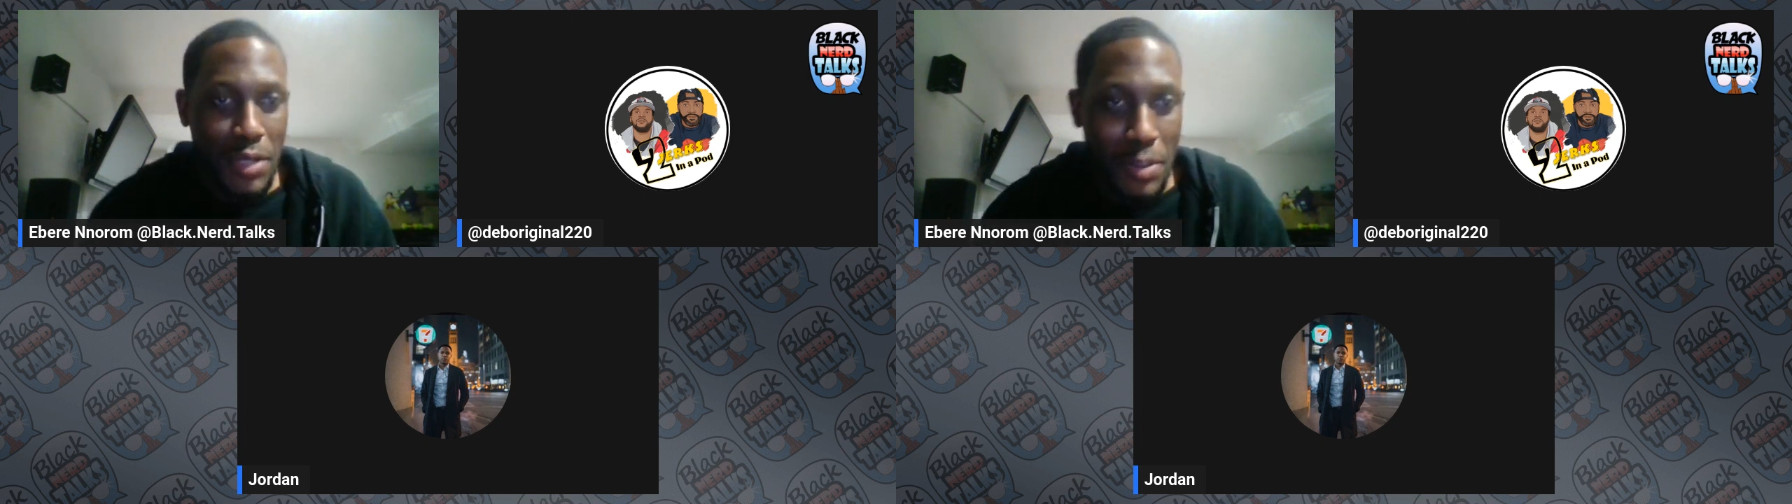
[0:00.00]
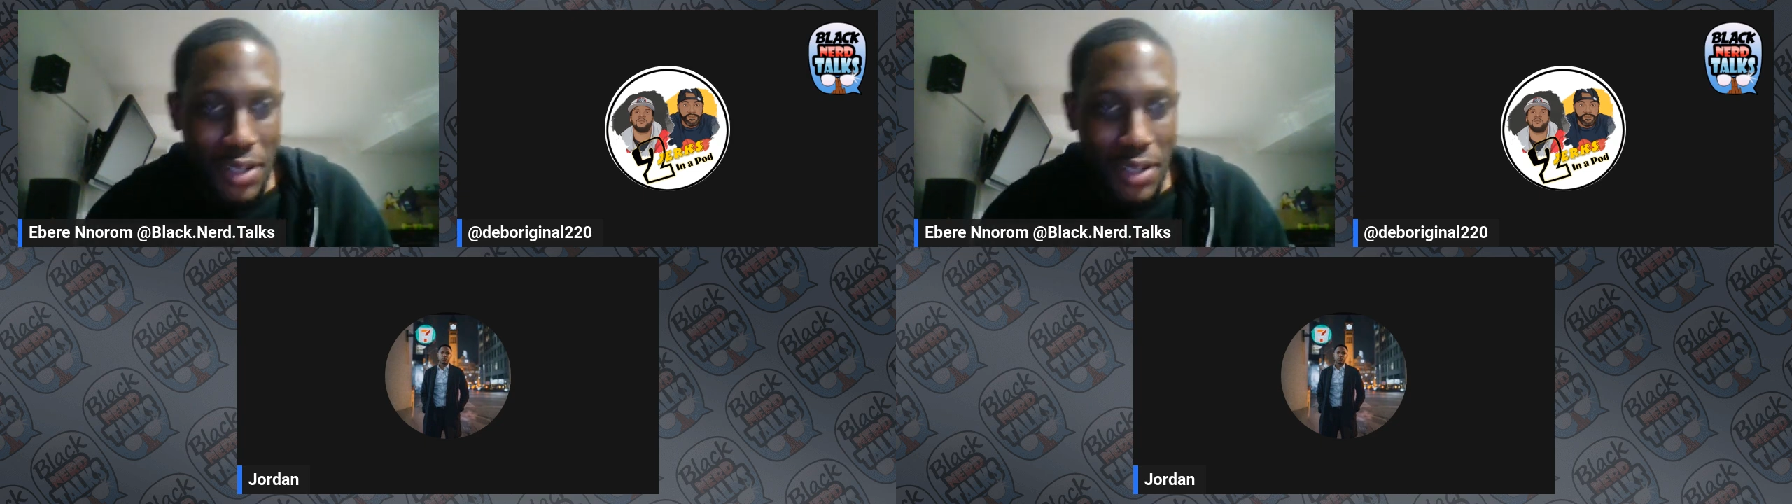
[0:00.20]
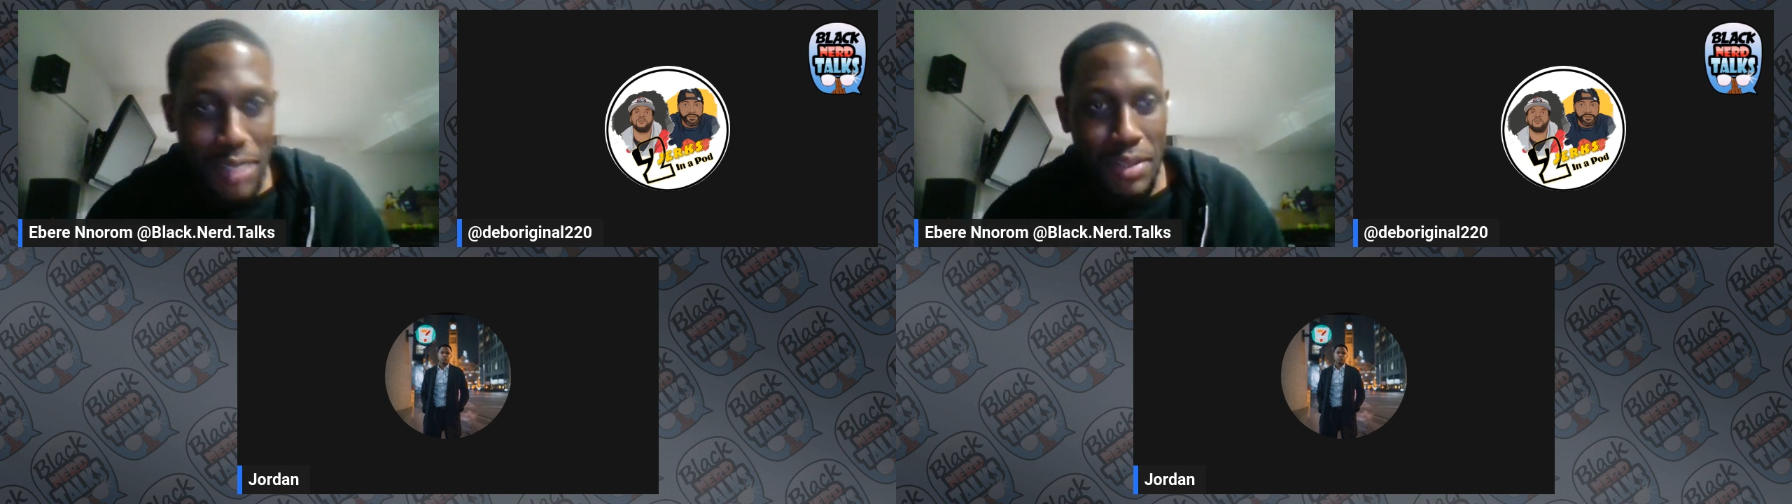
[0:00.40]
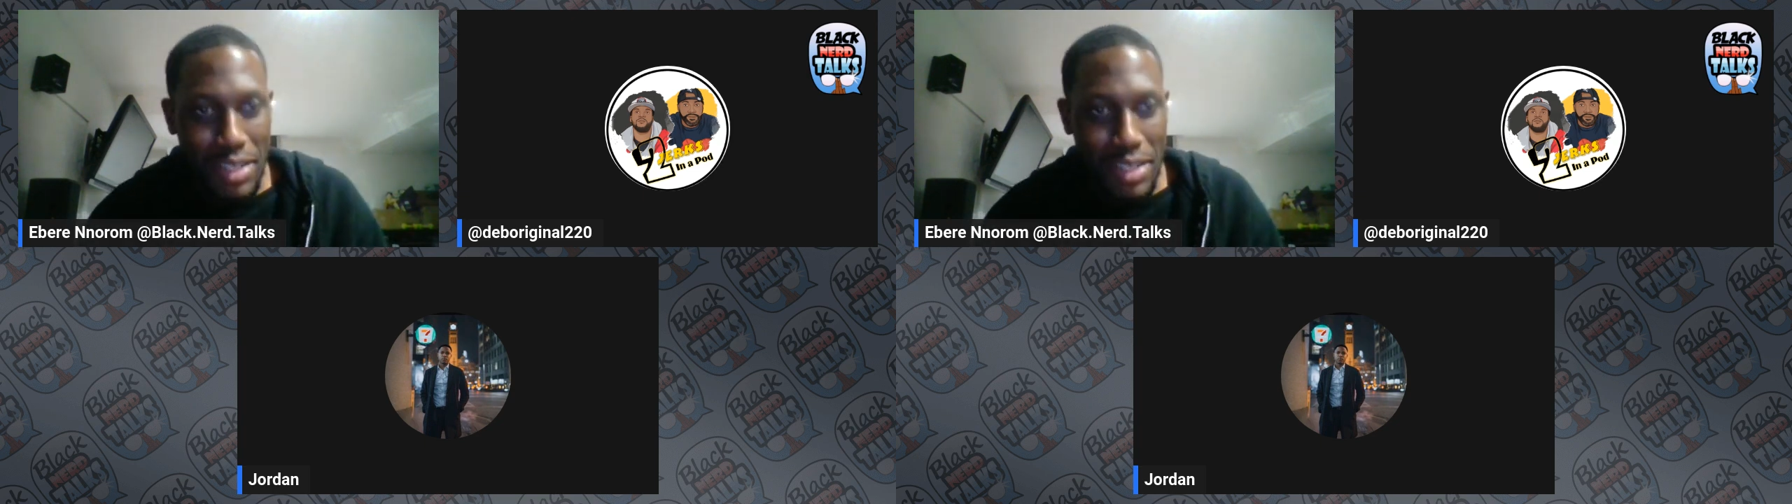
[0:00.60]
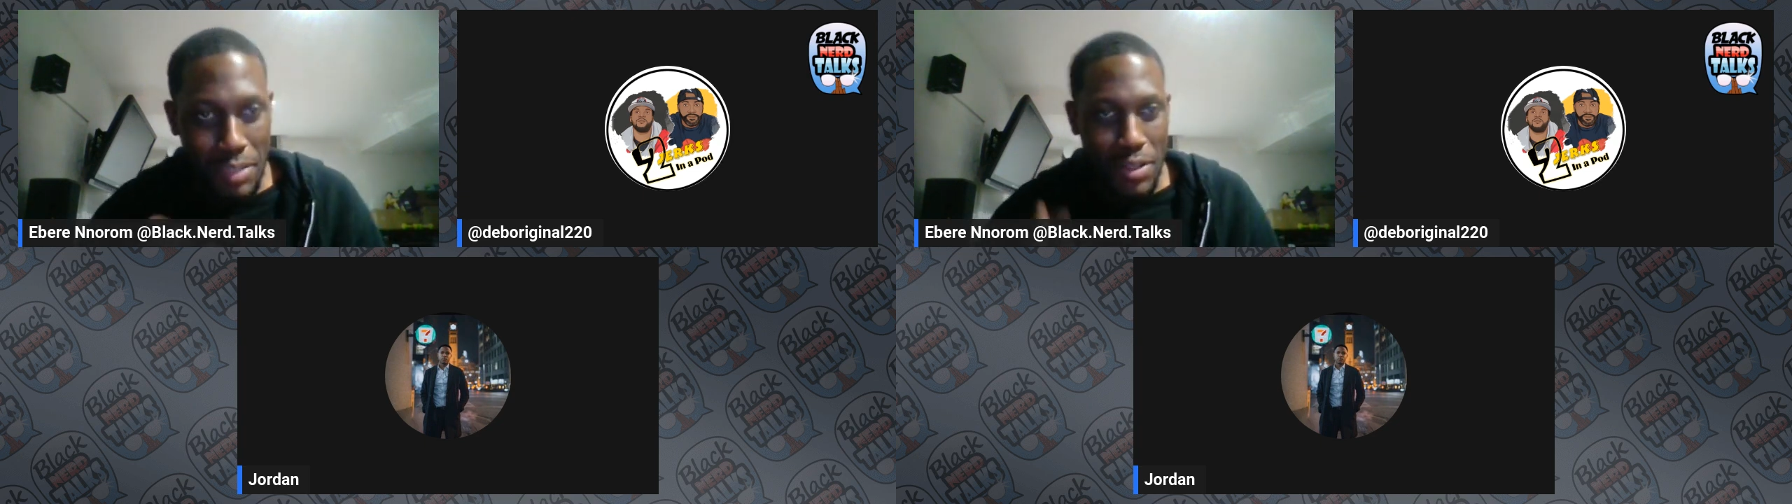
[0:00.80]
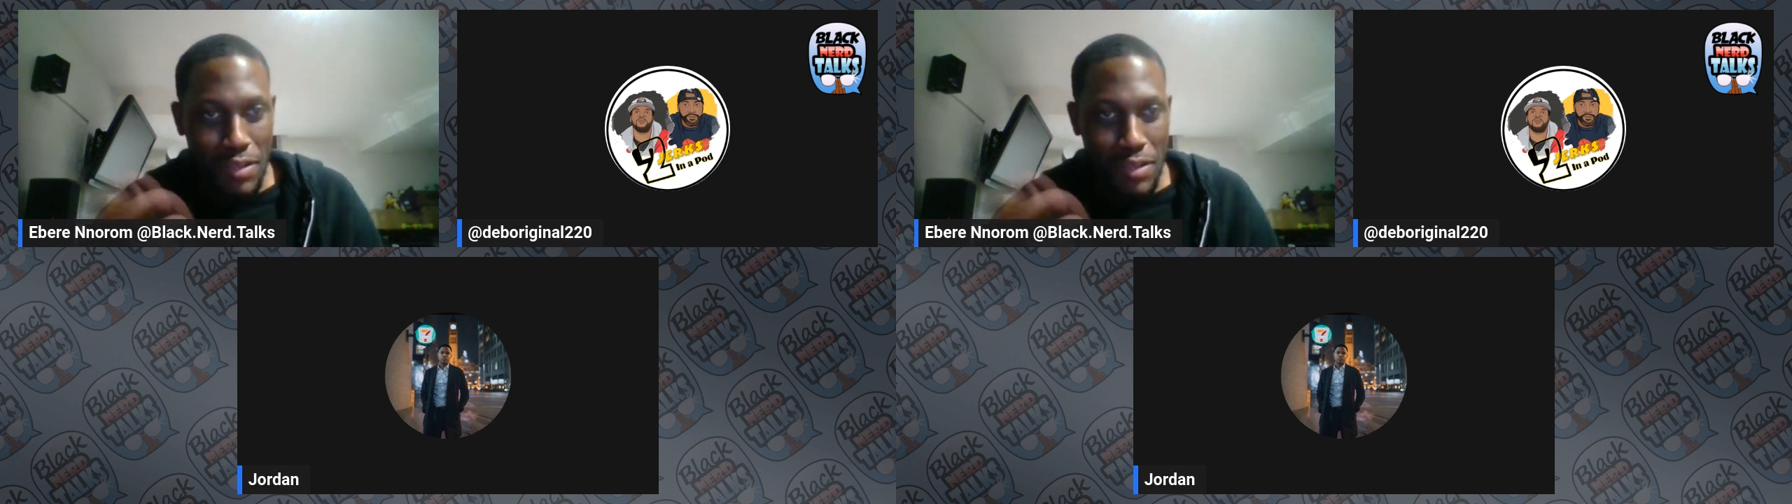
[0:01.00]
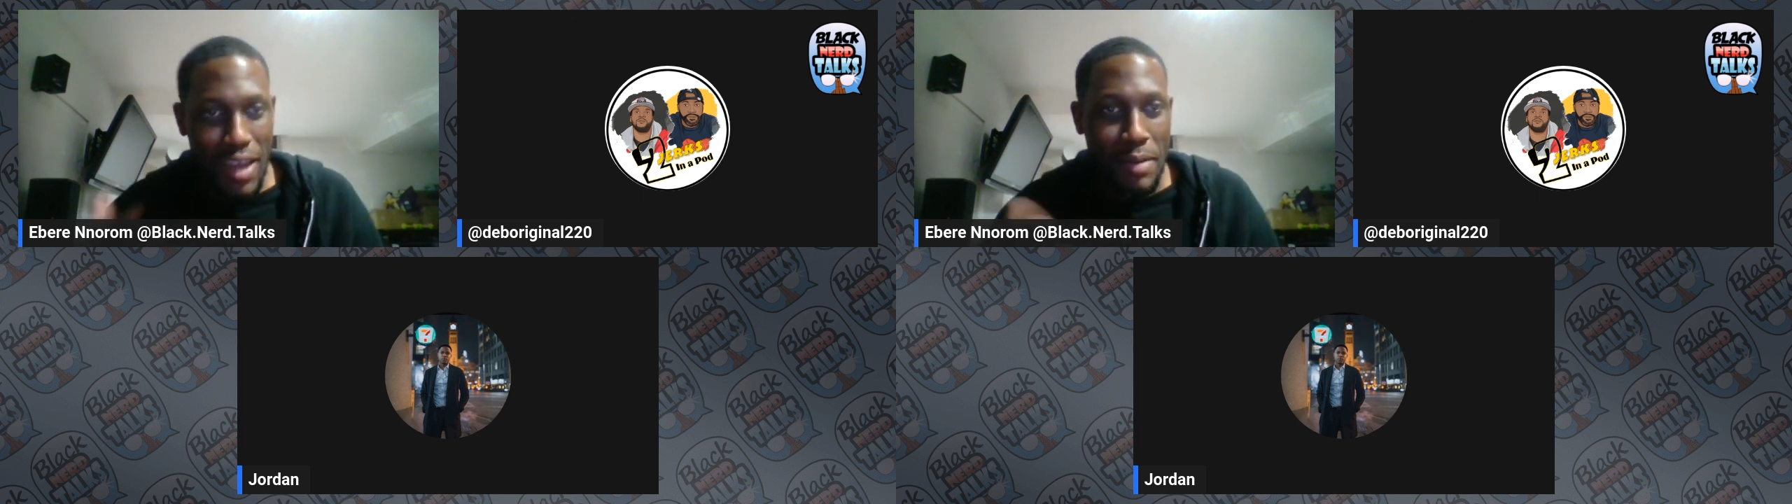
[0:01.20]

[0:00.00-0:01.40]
some of the experience I've had in my